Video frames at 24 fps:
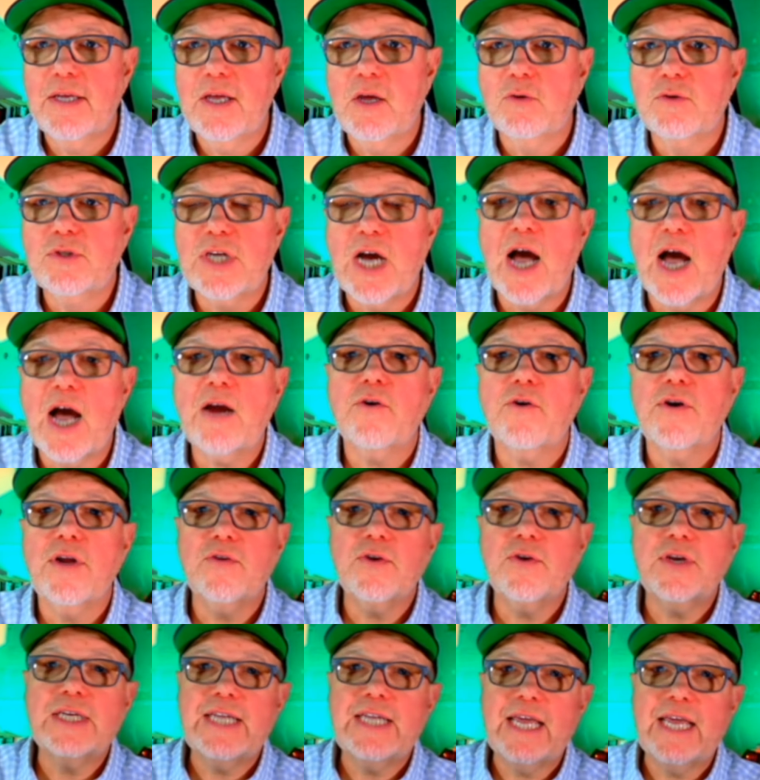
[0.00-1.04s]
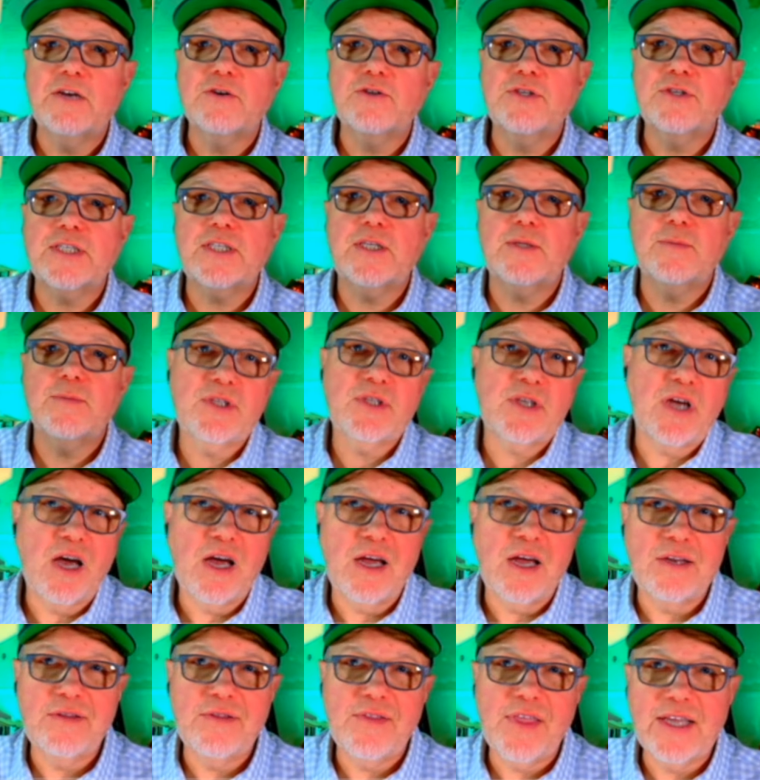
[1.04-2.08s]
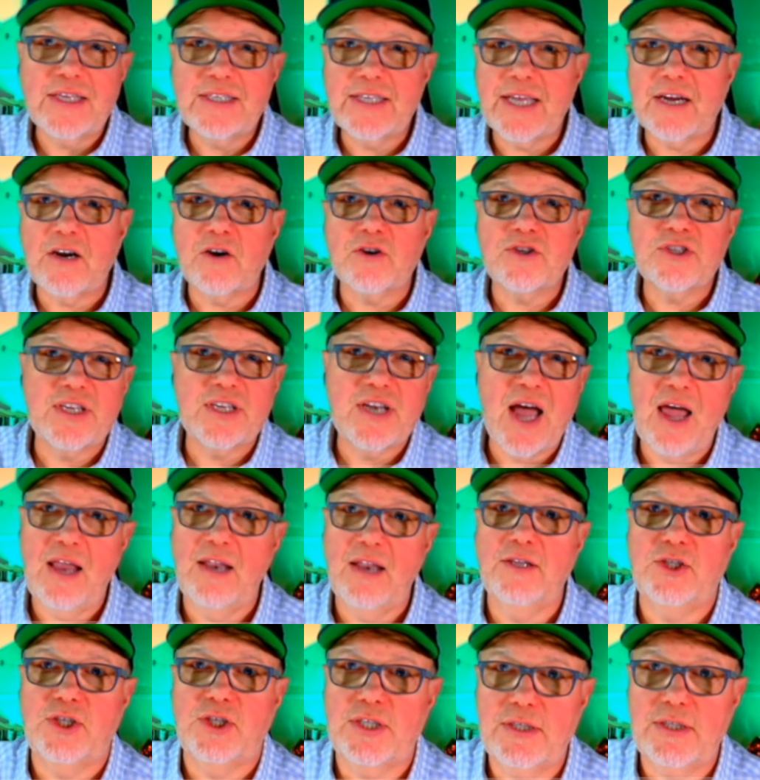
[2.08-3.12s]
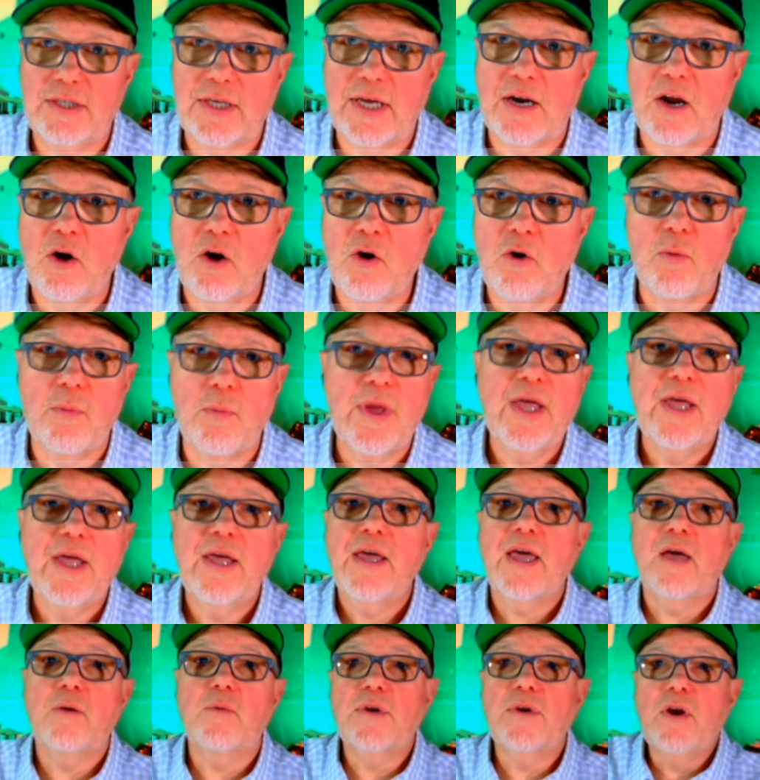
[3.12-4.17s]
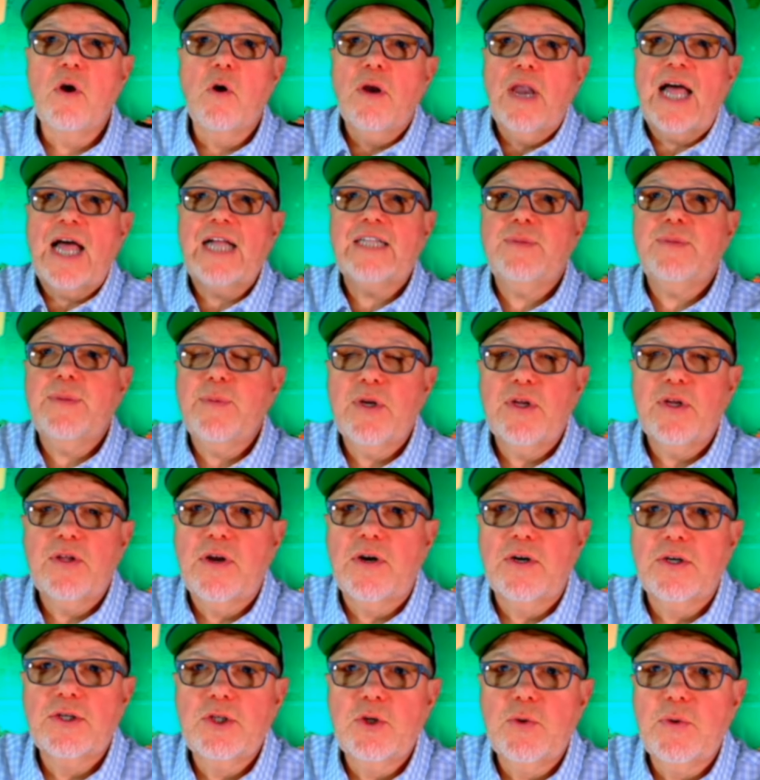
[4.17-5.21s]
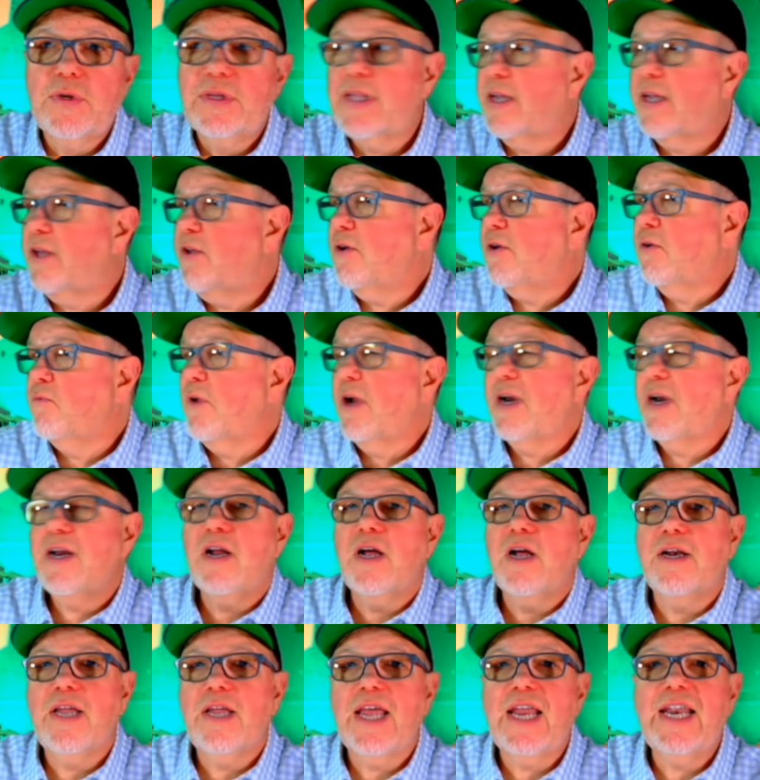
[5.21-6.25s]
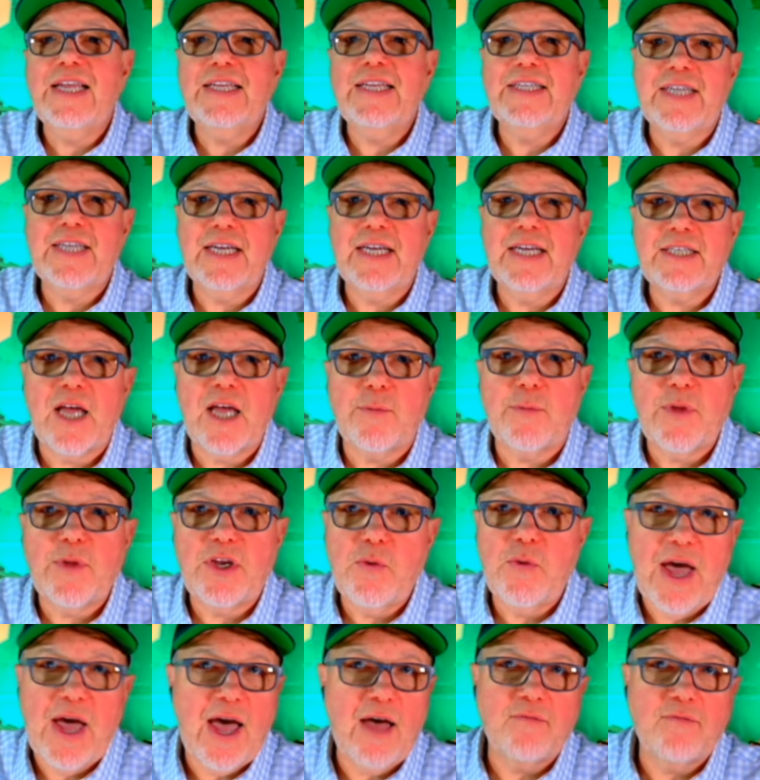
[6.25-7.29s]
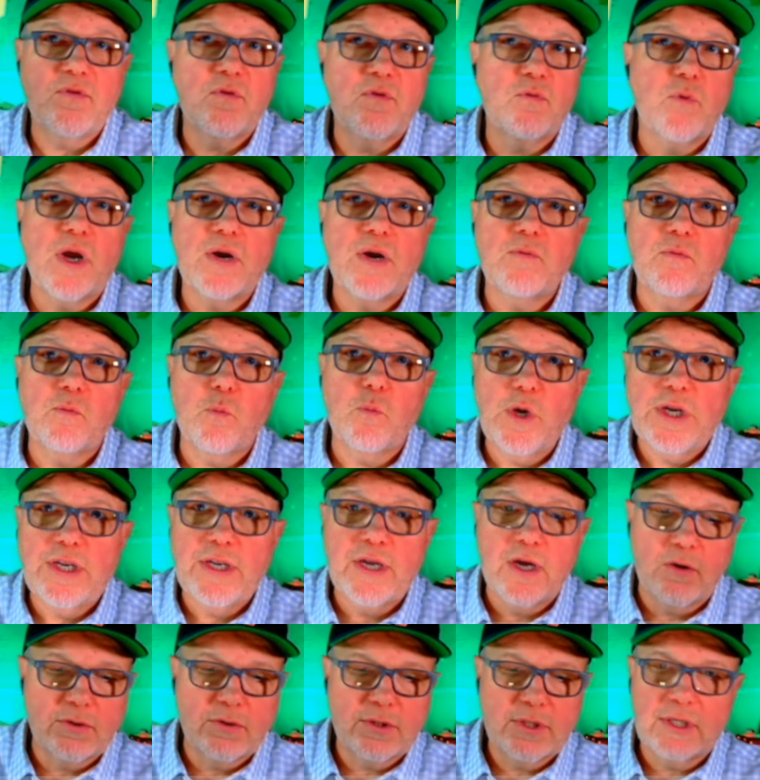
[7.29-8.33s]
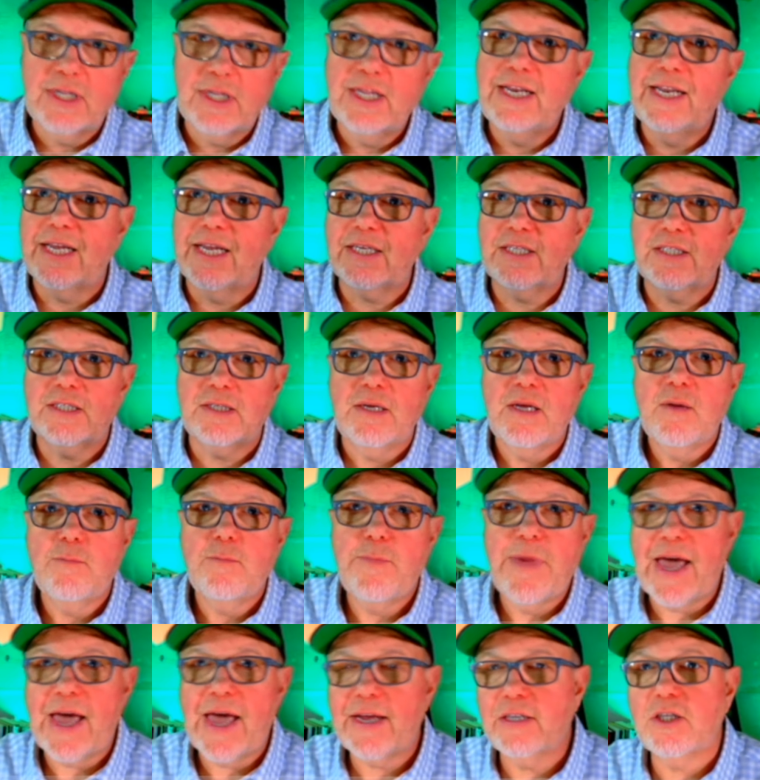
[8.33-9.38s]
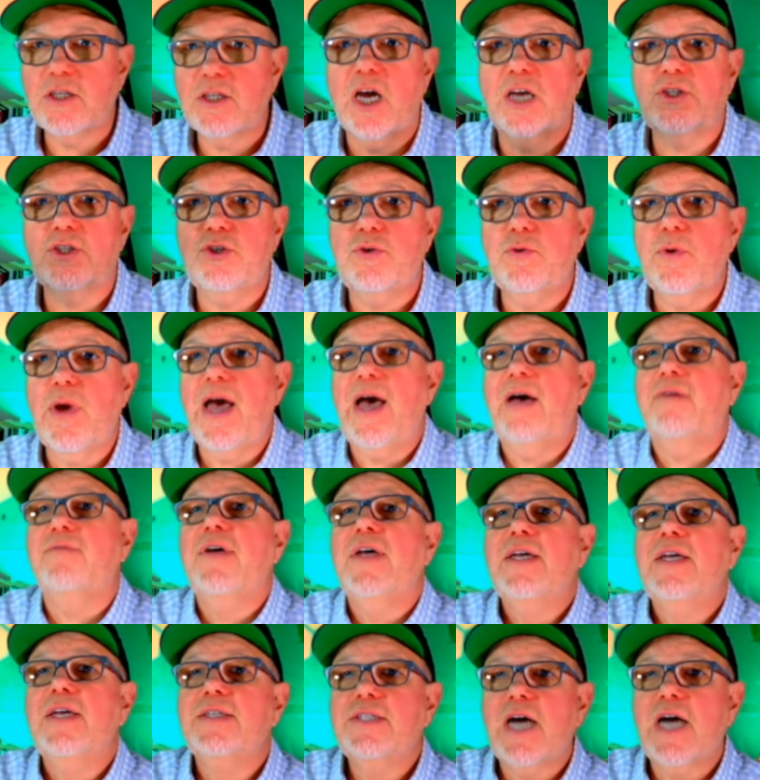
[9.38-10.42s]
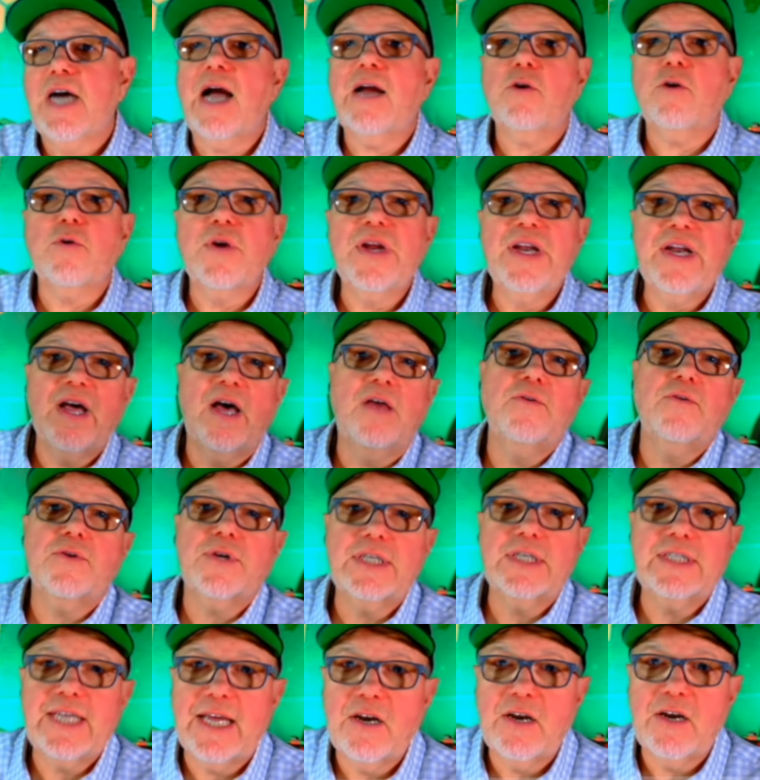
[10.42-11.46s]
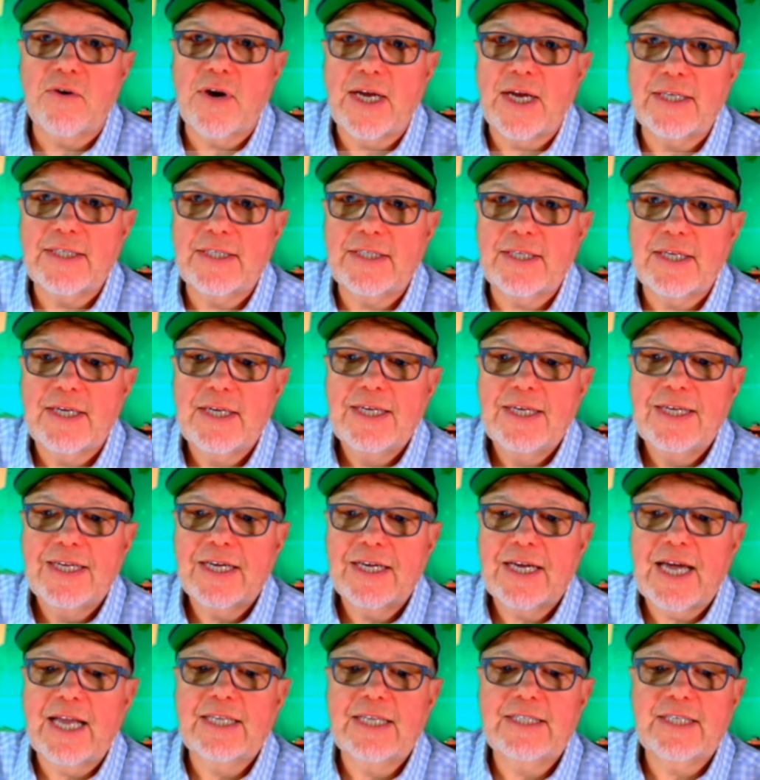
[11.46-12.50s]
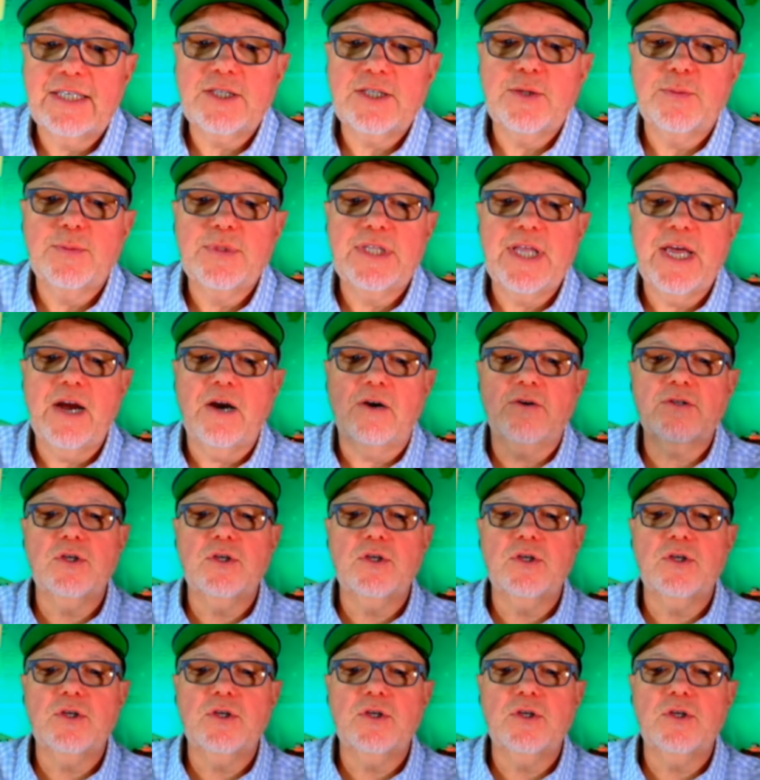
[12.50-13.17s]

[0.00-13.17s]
Docker and other container systems on things like our Synologies at home. And we know lots of people that are doing that. You can run it on any desktop that you have. You run Windows, Linux, Macintosh. You have Docker and other containerized kind of systems there.